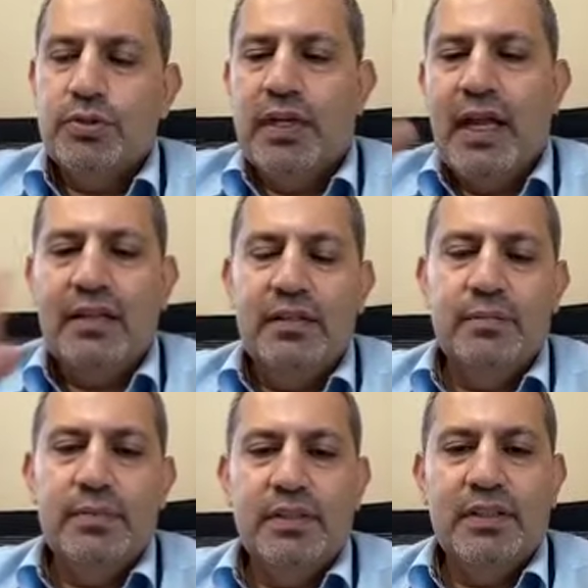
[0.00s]

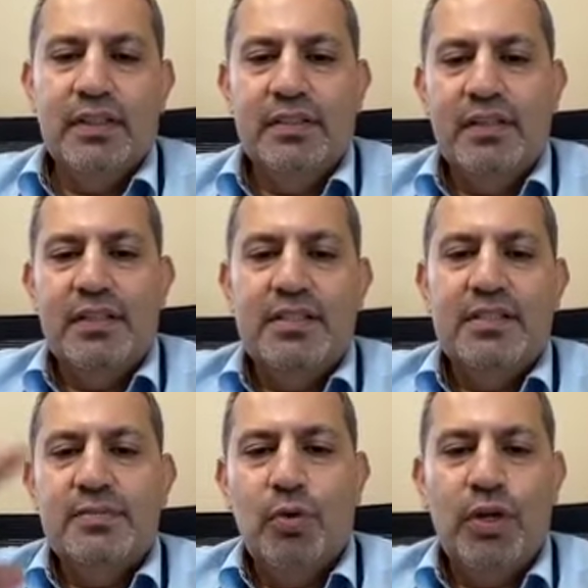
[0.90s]
Gatlinburg and the
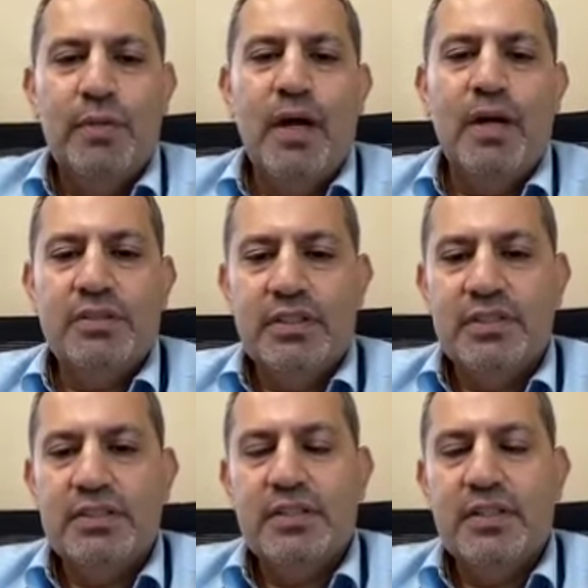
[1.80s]
Smoky
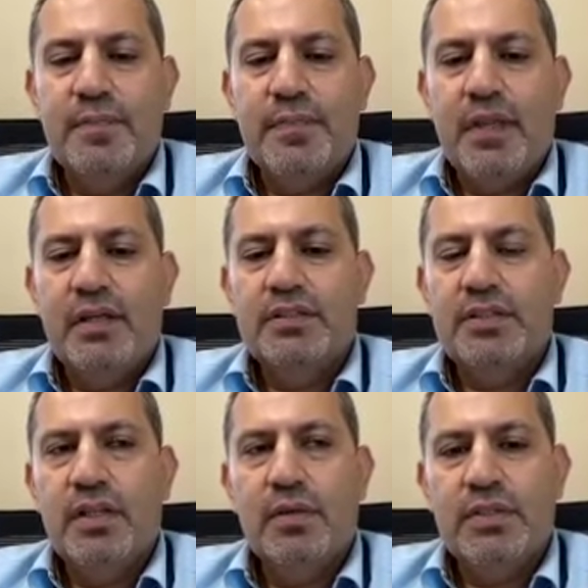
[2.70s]
Mountains. So
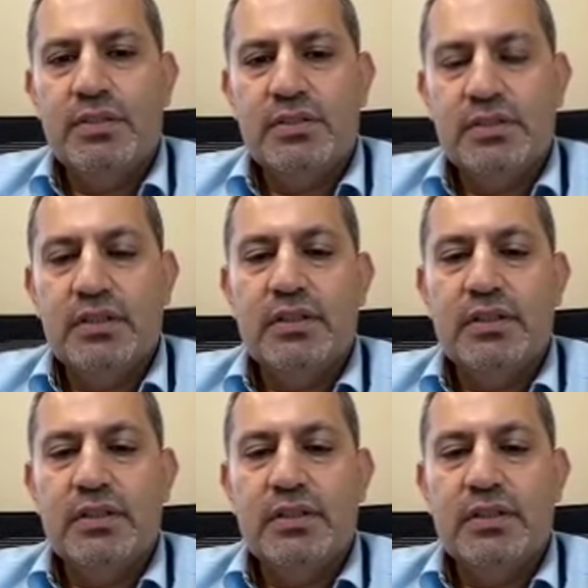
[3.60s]
that was